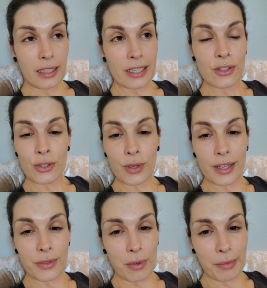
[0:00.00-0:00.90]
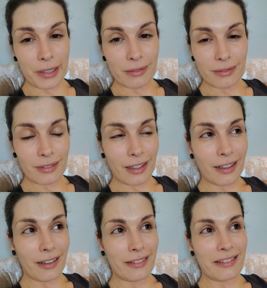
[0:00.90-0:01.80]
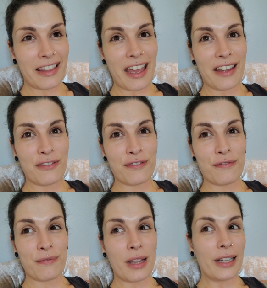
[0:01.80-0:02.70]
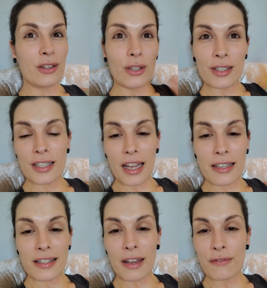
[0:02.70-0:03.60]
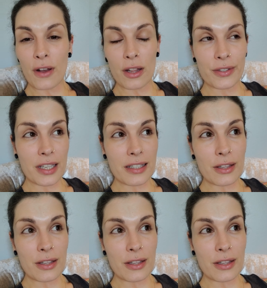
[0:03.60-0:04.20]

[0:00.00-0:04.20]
into trans women that like looks at us and follows us,